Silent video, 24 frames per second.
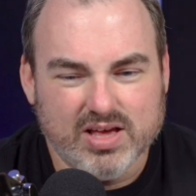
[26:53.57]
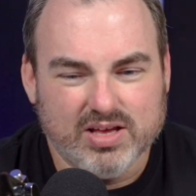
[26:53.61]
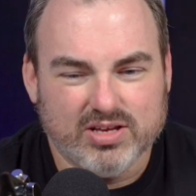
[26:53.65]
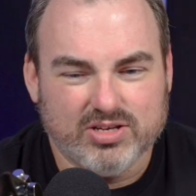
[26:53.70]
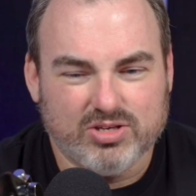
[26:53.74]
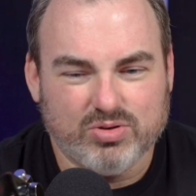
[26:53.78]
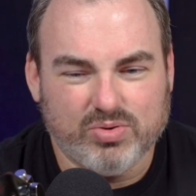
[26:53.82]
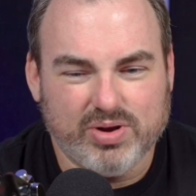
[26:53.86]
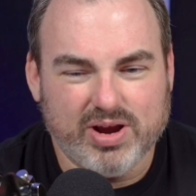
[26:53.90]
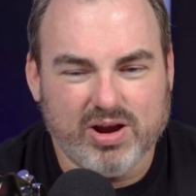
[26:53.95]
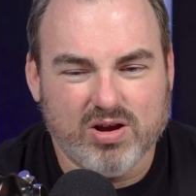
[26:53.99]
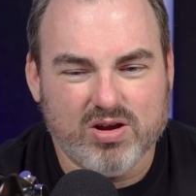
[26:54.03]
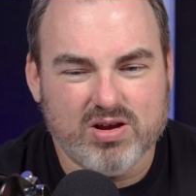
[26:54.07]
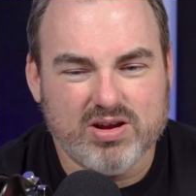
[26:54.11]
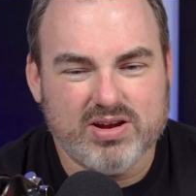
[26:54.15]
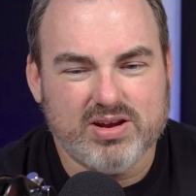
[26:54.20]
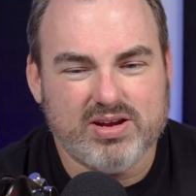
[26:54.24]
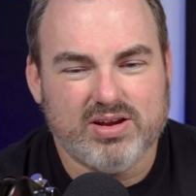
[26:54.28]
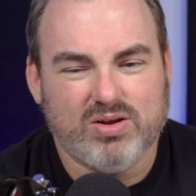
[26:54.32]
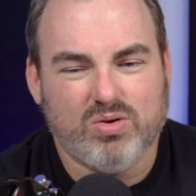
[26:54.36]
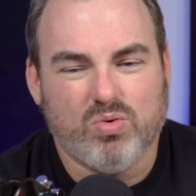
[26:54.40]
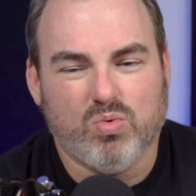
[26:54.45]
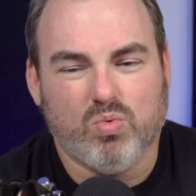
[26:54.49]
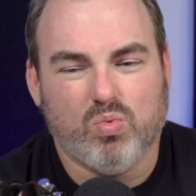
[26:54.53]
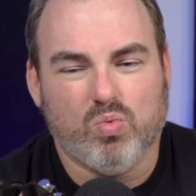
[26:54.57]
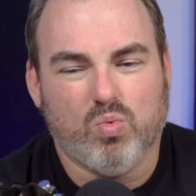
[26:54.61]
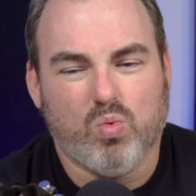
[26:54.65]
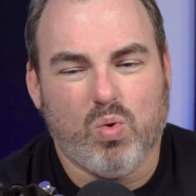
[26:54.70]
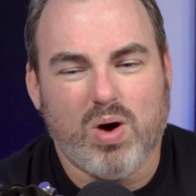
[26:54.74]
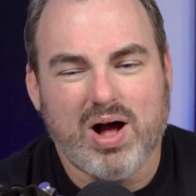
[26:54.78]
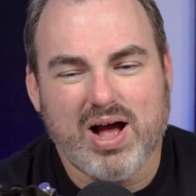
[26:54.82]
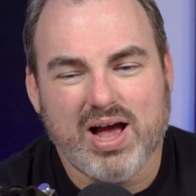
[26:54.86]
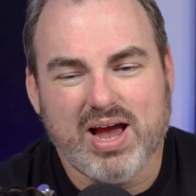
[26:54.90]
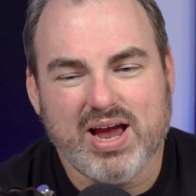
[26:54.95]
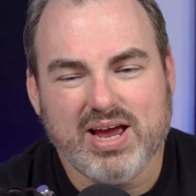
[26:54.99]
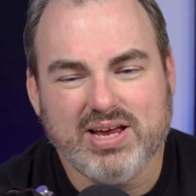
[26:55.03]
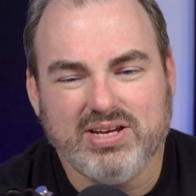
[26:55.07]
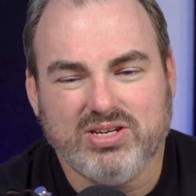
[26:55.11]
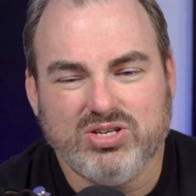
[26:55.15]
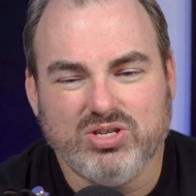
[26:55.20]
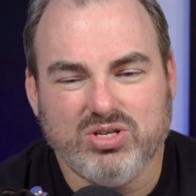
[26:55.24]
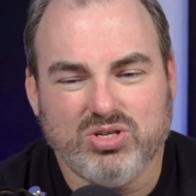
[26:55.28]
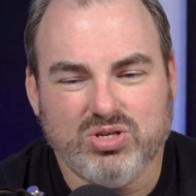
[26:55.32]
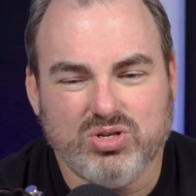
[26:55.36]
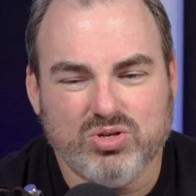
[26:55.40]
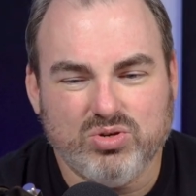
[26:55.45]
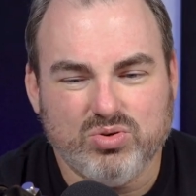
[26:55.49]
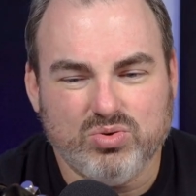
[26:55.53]
So Aaron, why
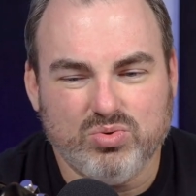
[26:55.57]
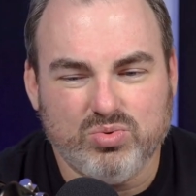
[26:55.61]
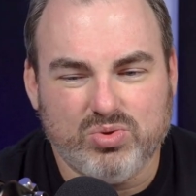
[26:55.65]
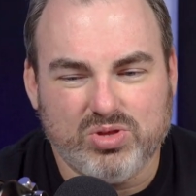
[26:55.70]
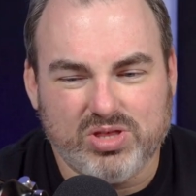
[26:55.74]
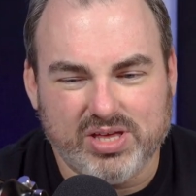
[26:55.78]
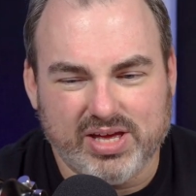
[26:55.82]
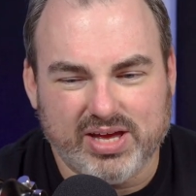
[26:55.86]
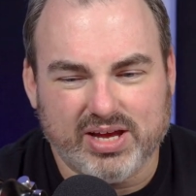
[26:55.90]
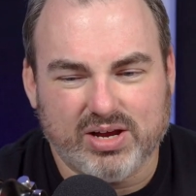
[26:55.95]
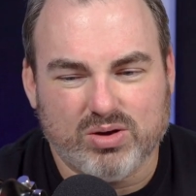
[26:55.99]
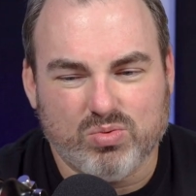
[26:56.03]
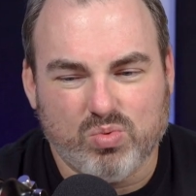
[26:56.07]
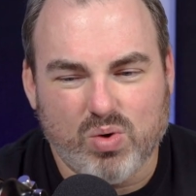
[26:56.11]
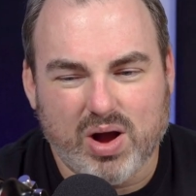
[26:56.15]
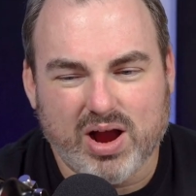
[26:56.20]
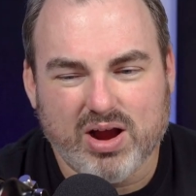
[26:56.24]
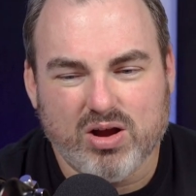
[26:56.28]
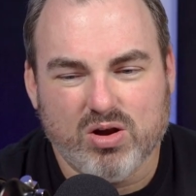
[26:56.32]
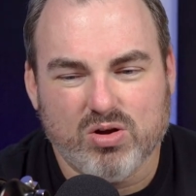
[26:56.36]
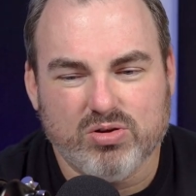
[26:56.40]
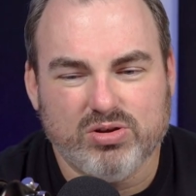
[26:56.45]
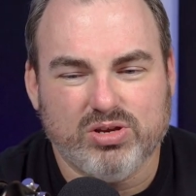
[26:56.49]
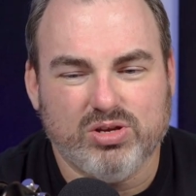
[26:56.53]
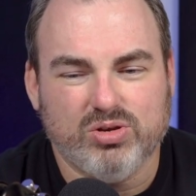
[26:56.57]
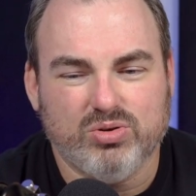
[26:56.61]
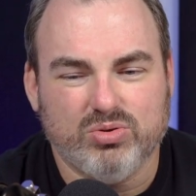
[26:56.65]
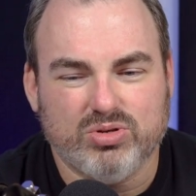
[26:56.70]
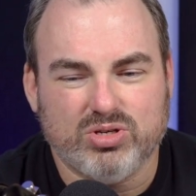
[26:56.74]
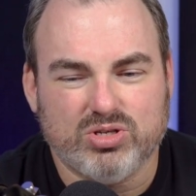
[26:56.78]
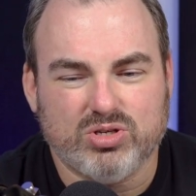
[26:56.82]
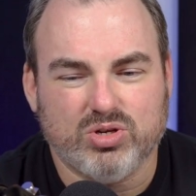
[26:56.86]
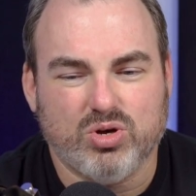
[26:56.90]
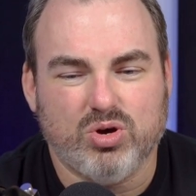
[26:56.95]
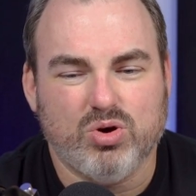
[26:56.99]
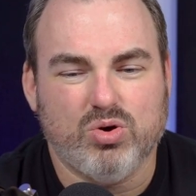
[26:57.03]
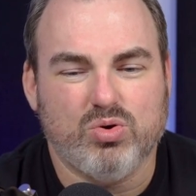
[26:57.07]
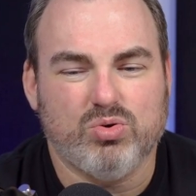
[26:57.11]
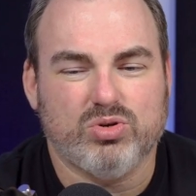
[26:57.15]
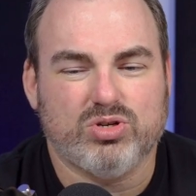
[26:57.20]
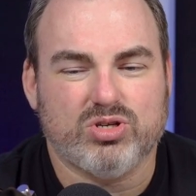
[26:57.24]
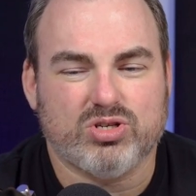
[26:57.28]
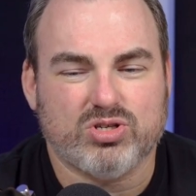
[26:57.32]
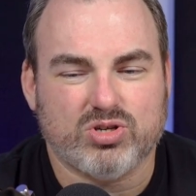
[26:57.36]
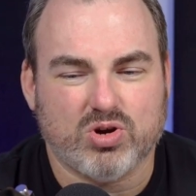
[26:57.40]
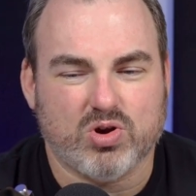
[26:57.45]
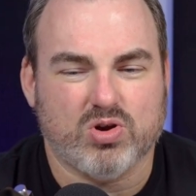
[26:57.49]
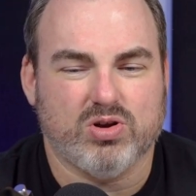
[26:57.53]
are you so
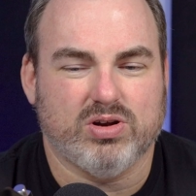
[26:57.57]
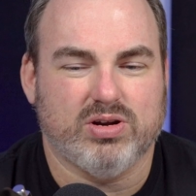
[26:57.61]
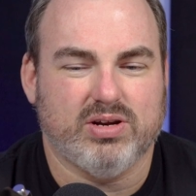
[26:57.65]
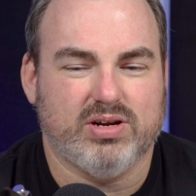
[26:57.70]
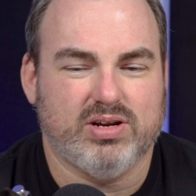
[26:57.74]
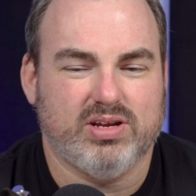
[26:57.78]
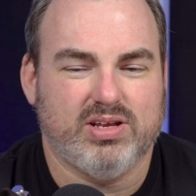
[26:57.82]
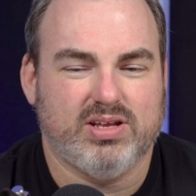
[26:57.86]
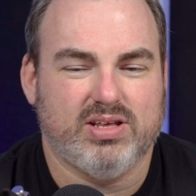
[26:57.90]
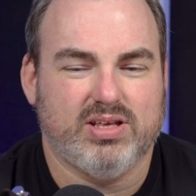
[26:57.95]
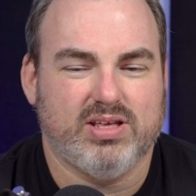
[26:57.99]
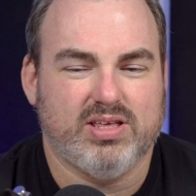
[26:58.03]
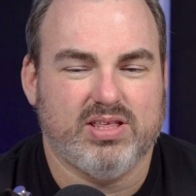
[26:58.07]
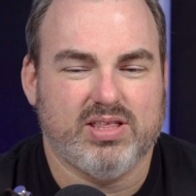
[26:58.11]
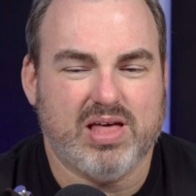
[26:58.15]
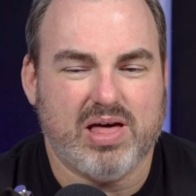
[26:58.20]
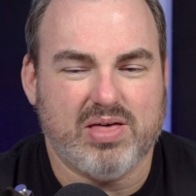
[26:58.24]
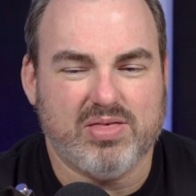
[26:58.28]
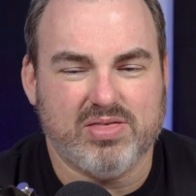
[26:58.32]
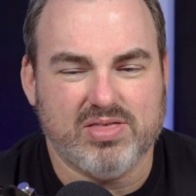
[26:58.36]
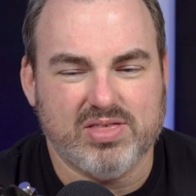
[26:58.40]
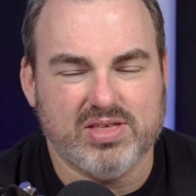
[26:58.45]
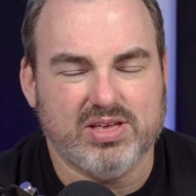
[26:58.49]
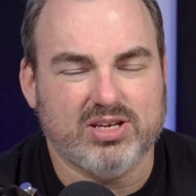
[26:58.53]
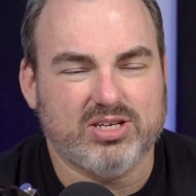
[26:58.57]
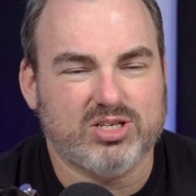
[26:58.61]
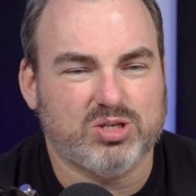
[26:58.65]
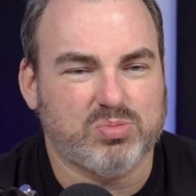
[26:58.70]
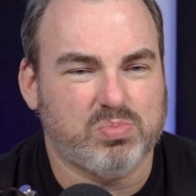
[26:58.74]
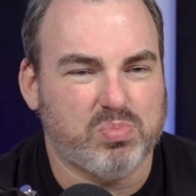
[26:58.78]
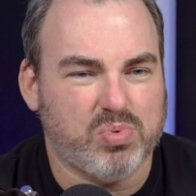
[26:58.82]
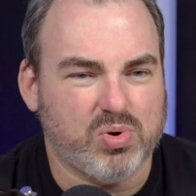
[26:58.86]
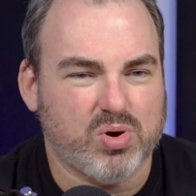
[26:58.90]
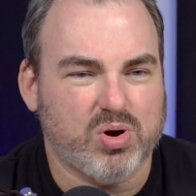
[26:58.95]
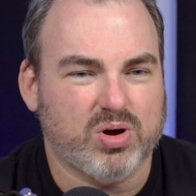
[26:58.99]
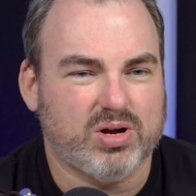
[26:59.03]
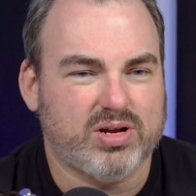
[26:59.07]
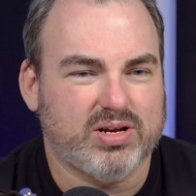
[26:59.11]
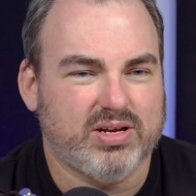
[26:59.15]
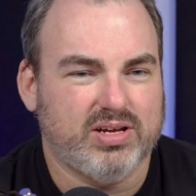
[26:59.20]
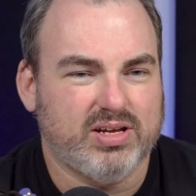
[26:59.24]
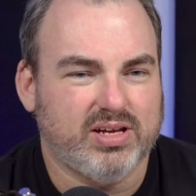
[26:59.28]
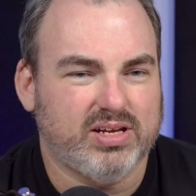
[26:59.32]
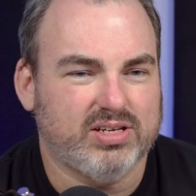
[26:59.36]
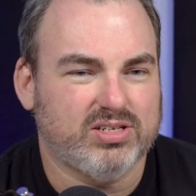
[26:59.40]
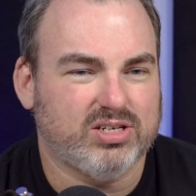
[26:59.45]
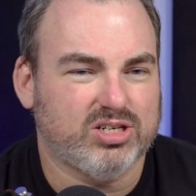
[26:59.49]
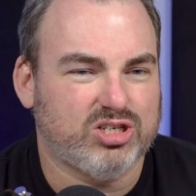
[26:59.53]
certain that this book
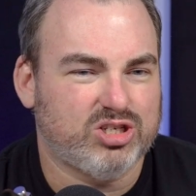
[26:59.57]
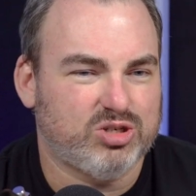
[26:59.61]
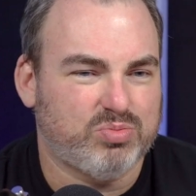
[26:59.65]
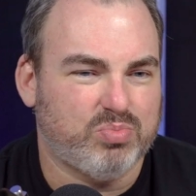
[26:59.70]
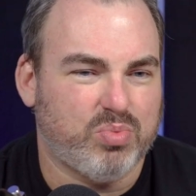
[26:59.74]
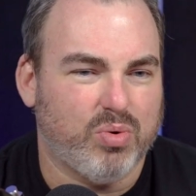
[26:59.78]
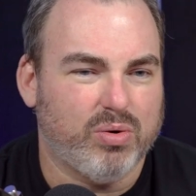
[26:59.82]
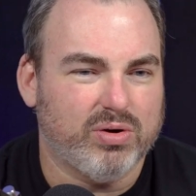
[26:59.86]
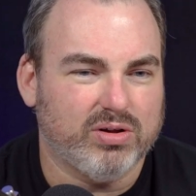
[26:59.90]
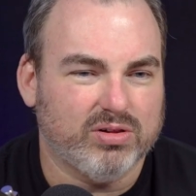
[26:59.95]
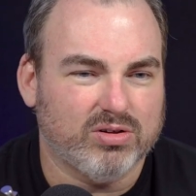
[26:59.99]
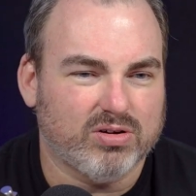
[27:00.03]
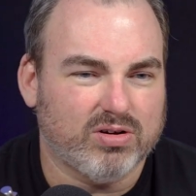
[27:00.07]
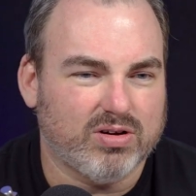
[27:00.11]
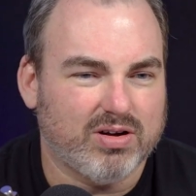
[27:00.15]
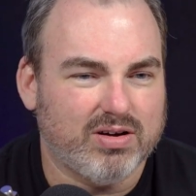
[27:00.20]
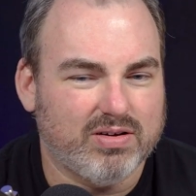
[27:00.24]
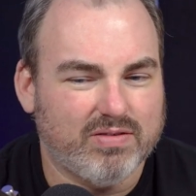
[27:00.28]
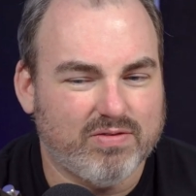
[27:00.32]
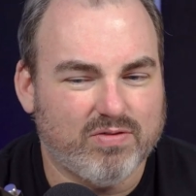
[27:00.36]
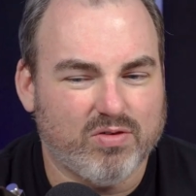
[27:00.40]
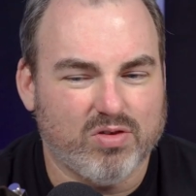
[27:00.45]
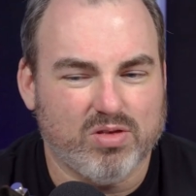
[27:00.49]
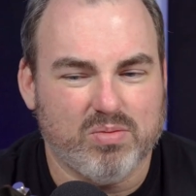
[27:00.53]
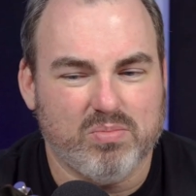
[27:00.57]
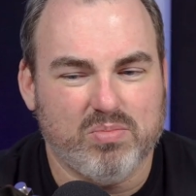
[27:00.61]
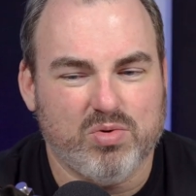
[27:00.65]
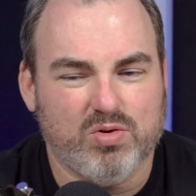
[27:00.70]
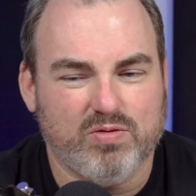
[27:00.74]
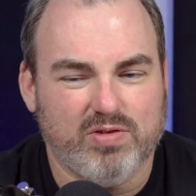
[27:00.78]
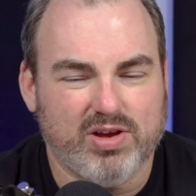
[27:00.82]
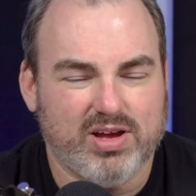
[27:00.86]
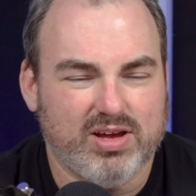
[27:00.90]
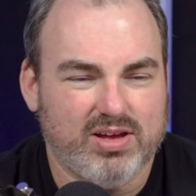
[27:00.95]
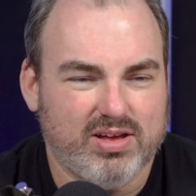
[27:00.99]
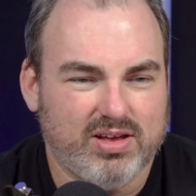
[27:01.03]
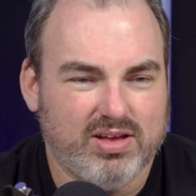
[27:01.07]
is a spoiler for the movie?